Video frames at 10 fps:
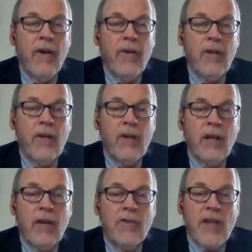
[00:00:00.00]
in the
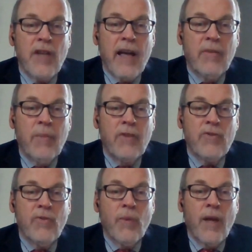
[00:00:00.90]
CARES Act to make
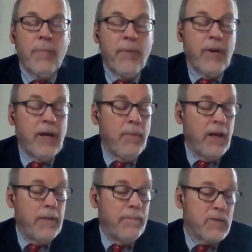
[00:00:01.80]
sure we had plenty of
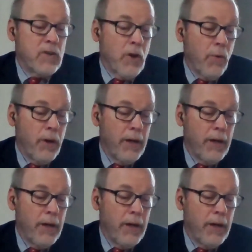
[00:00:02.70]
money. So